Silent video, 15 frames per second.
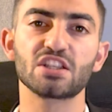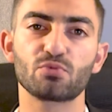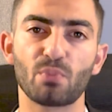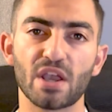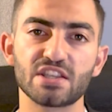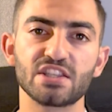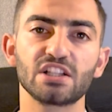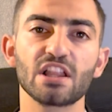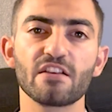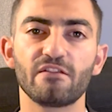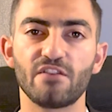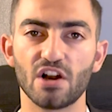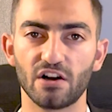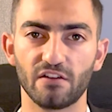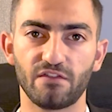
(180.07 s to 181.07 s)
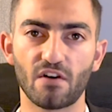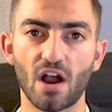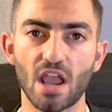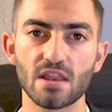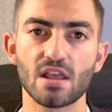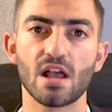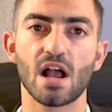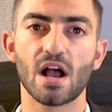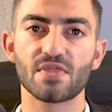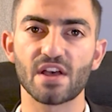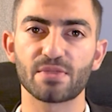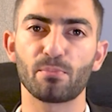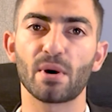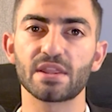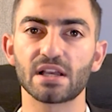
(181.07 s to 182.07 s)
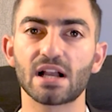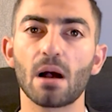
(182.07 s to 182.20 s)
is basically verifying that by the